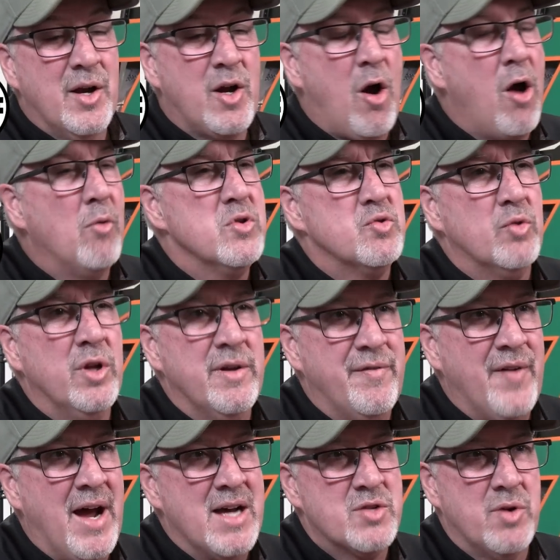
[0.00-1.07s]
and the car was really
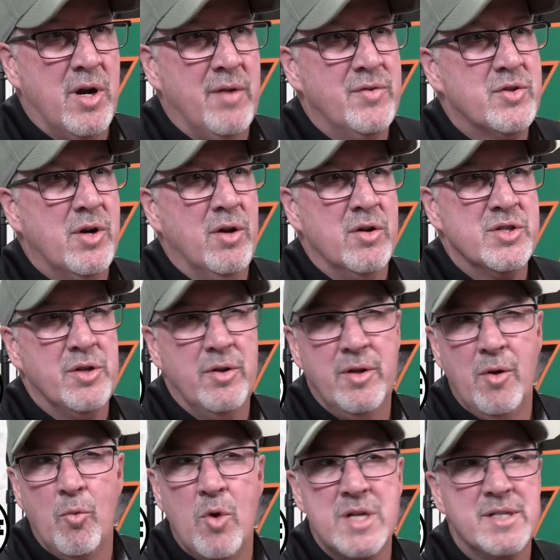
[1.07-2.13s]
fast right off the trailer. So
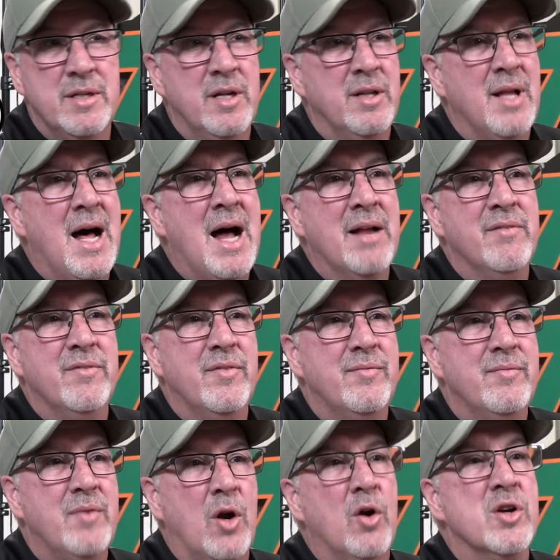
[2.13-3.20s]
there wasn't a lot of
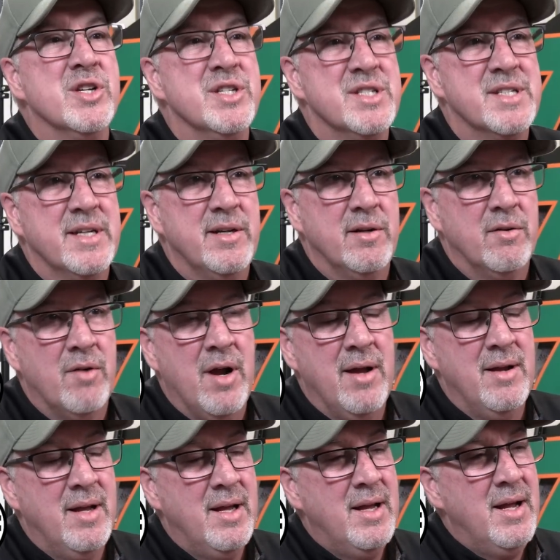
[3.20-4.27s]
urgency here,
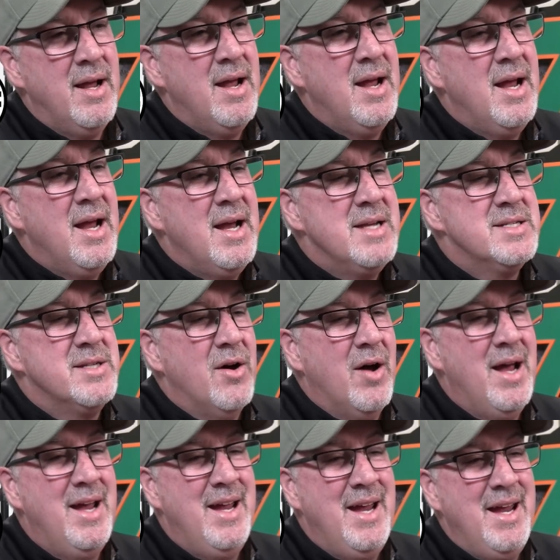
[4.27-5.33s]
right? So